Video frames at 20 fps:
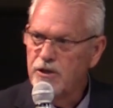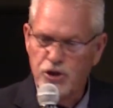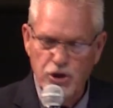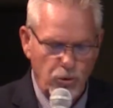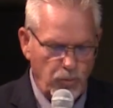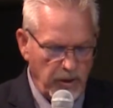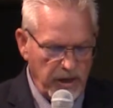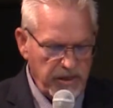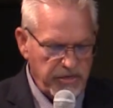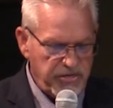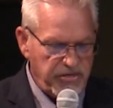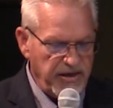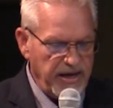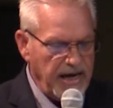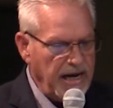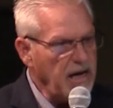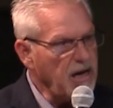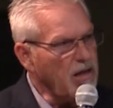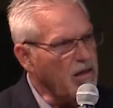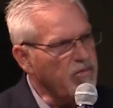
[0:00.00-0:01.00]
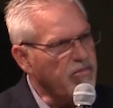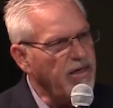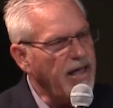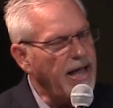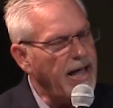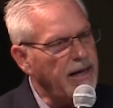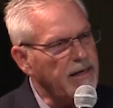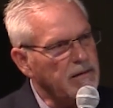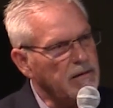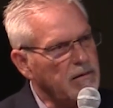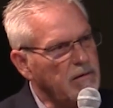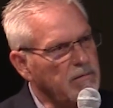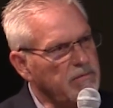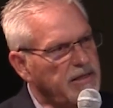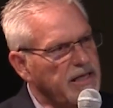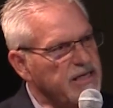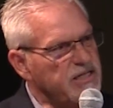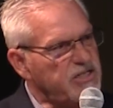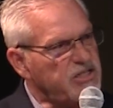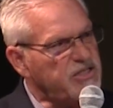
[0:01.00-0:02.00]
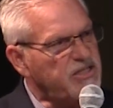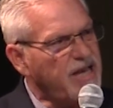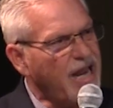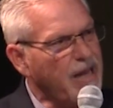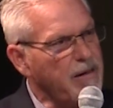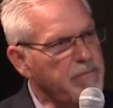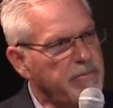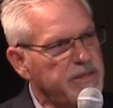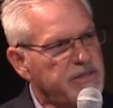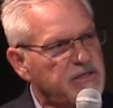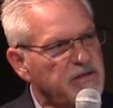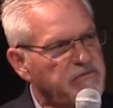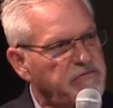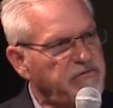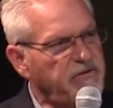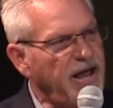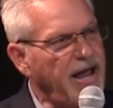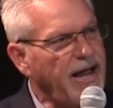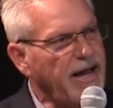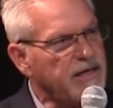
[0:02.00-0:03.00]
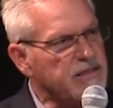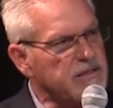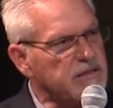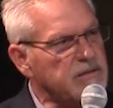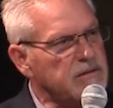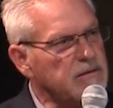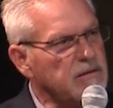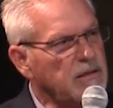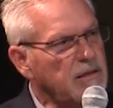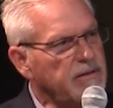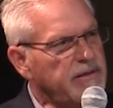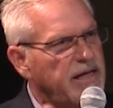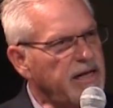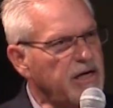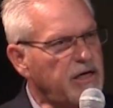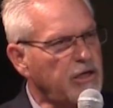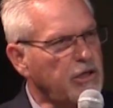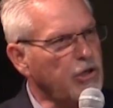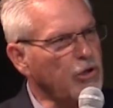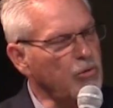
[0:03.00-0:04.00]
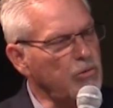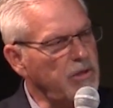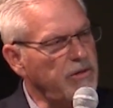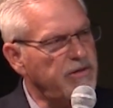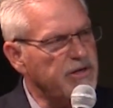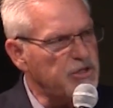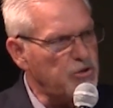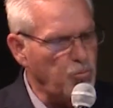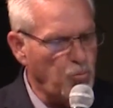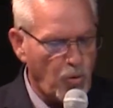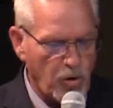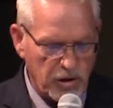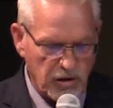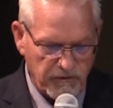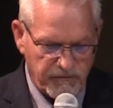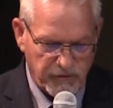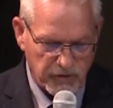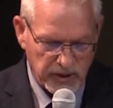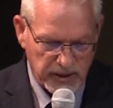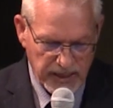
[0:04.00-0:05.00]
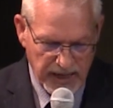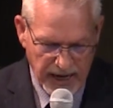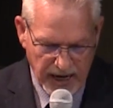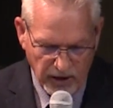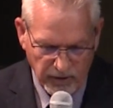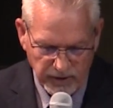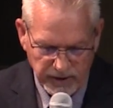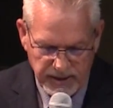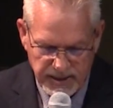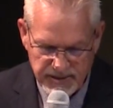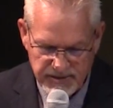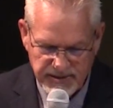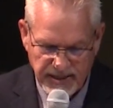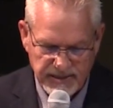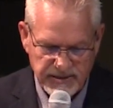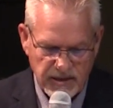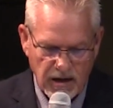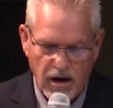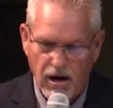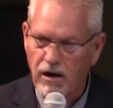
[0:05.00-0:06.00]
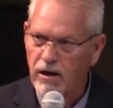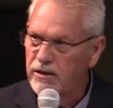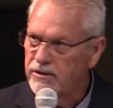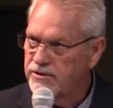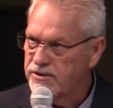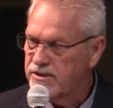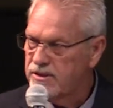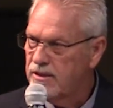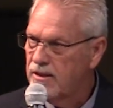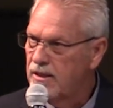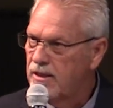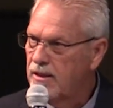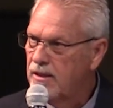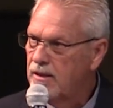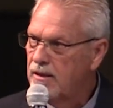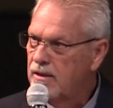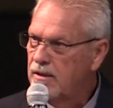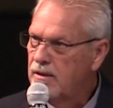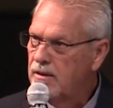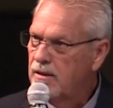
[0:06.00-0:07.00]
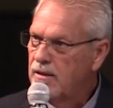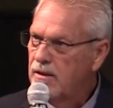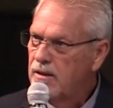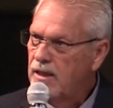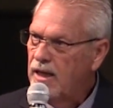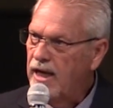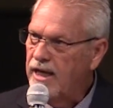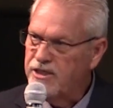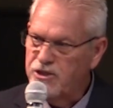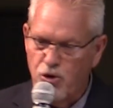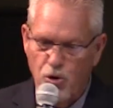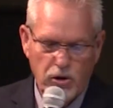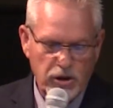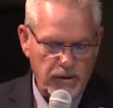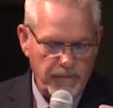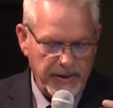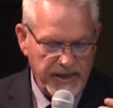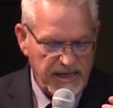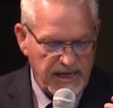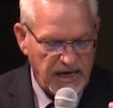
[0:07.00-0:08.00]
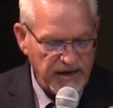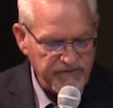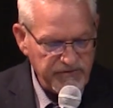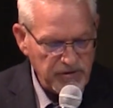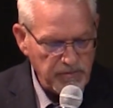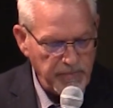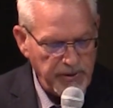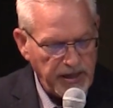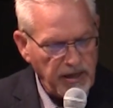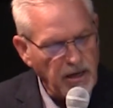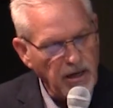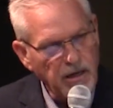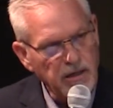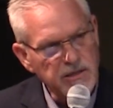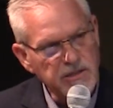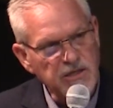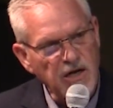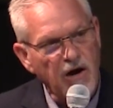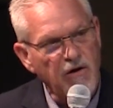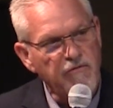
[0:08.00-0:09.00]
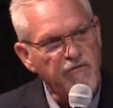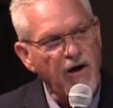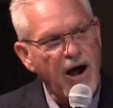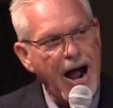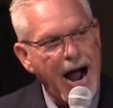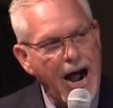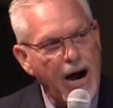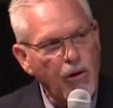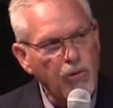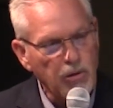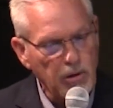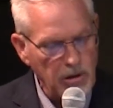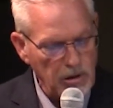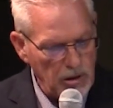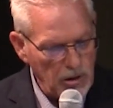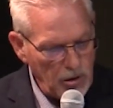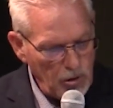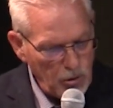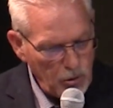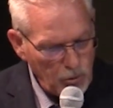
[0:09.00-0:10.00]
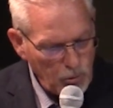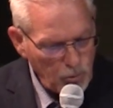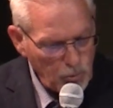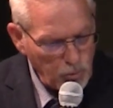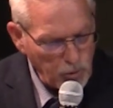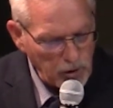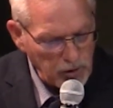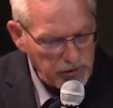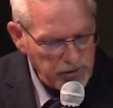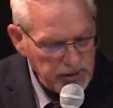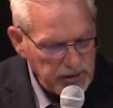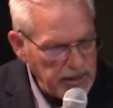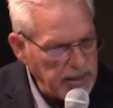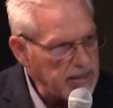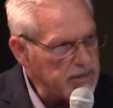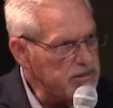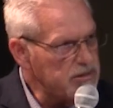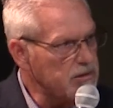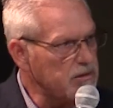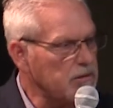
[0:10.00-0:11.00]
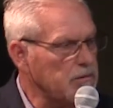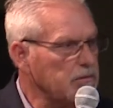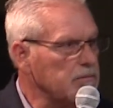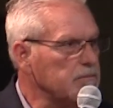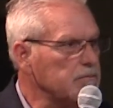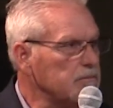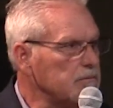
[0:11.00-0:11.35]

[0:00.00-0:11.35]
Do we think that these statements of facts that included this wonderful inheritance that's ours is going to be given because of our worthiness?